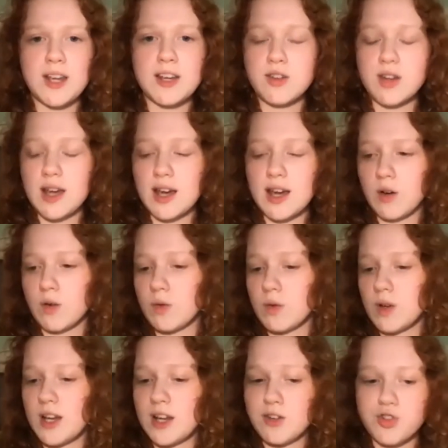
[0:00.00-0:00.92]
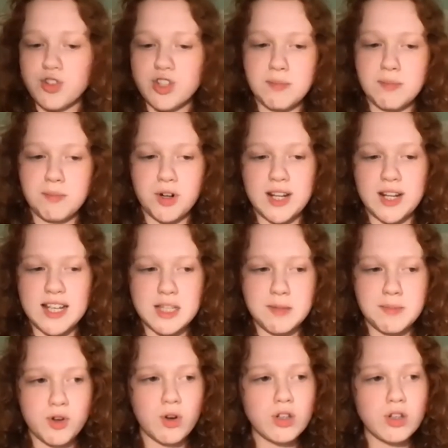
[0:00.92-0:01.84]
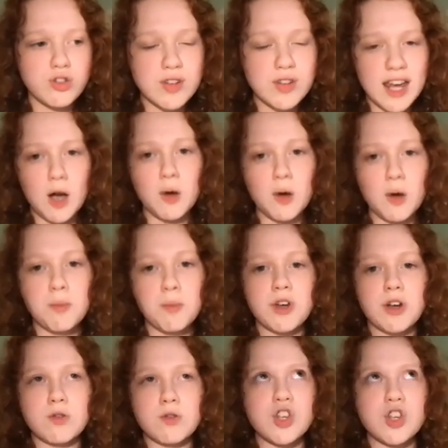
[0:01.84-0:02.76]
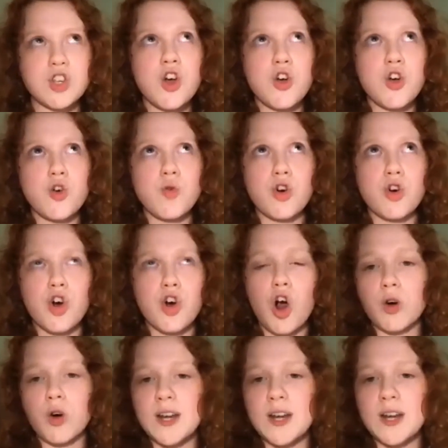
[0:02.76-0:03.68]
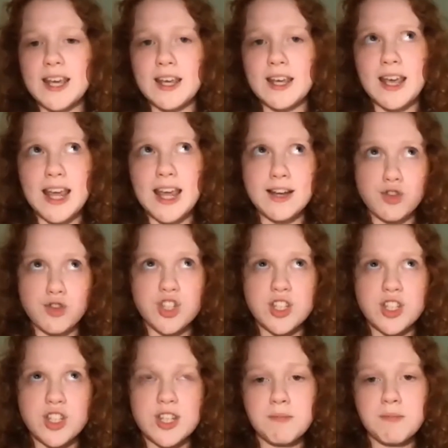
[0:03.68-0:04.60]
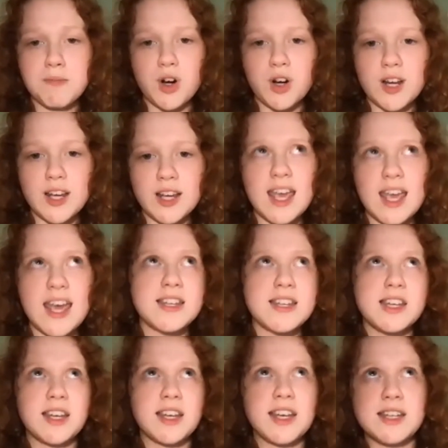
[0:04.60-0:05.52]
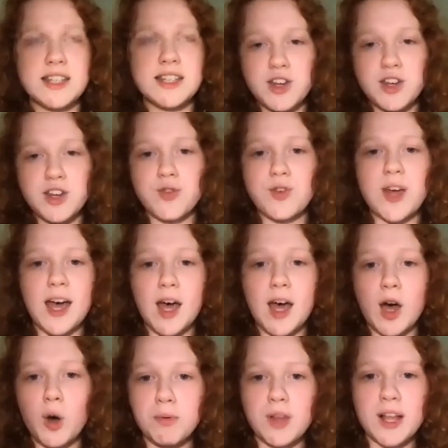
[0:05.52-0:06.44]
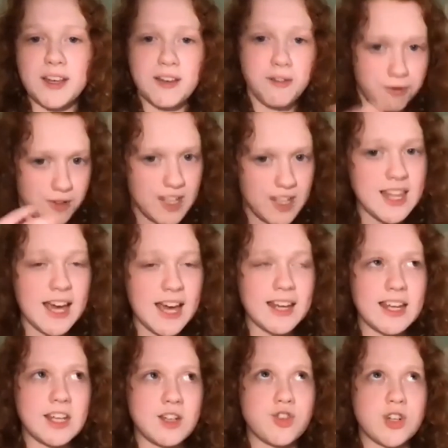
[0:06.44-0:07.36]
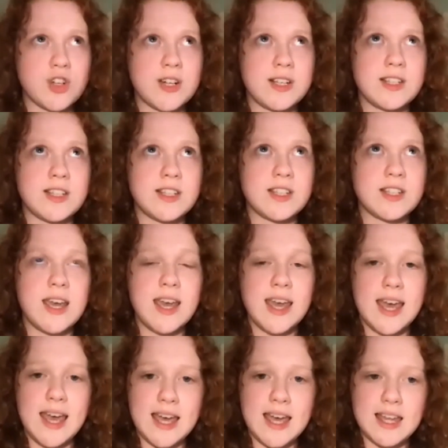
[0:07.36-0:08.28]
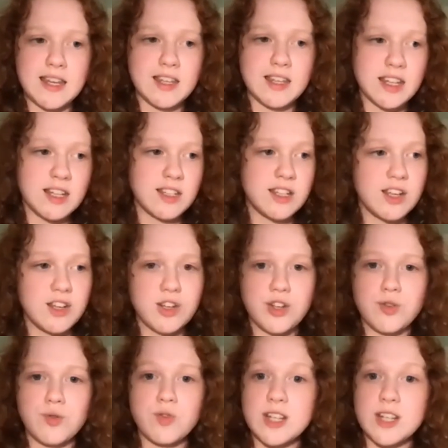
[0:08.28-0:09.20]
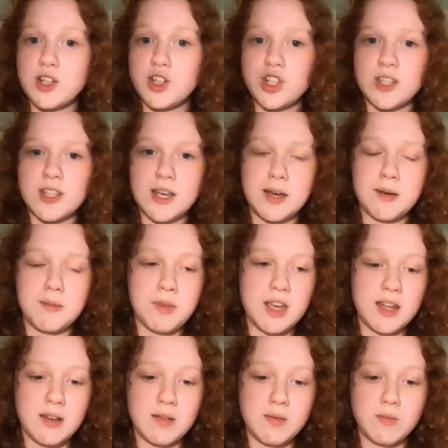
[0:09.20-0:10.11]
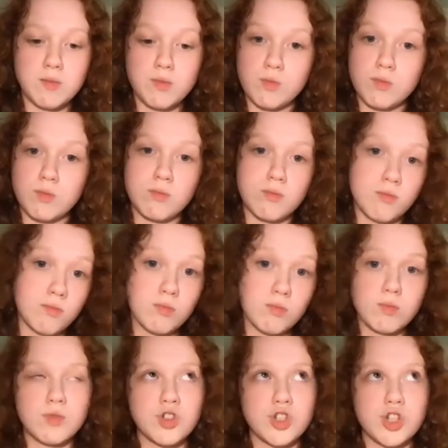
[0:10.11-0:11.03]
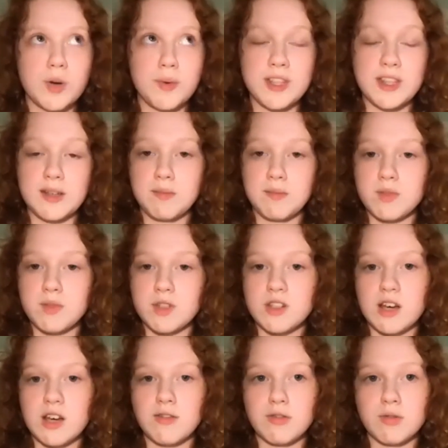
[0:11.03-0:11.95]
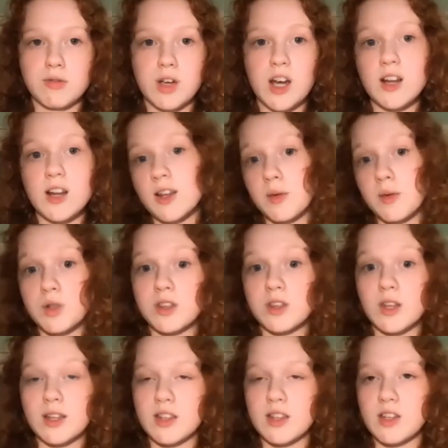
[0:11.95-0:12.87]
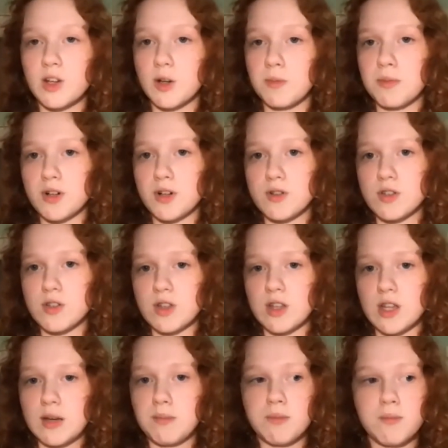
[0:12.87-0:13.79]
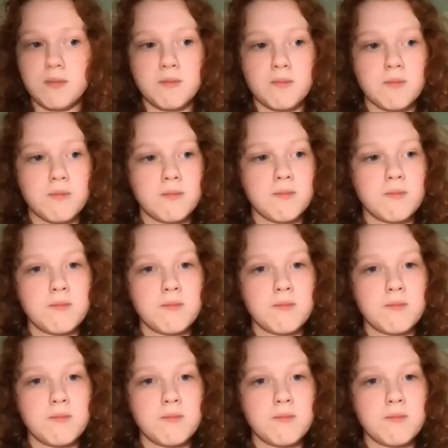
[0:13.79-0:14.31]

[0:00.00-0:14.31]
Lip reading: how interesting birding is, but also to help those who are already interested in birding to continue to help like feed that interest and continue teaching them and showing them stuff, kind of like with like the Young Birders Club. Right,